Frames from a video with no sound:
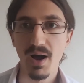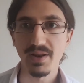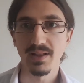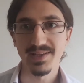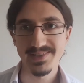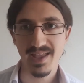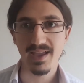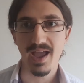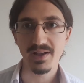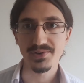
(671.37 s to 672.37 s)
Let's take
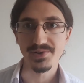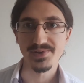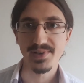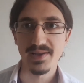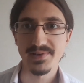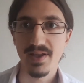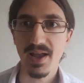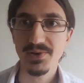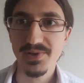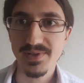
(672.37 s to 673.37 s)
exercise.
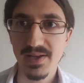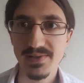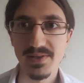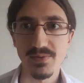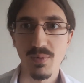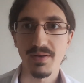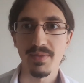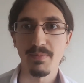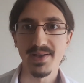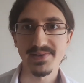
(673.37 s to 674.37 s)
Exercise is one of the
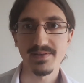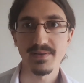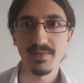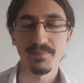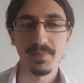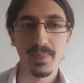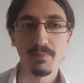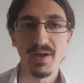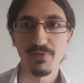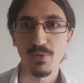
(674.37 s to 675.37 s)
best
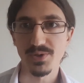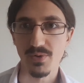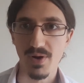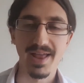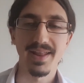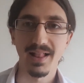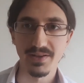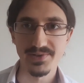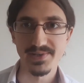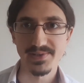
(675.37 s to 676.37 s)
metaphors or
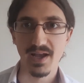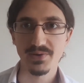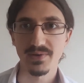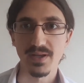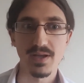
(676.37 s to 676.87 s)
analogies, actually,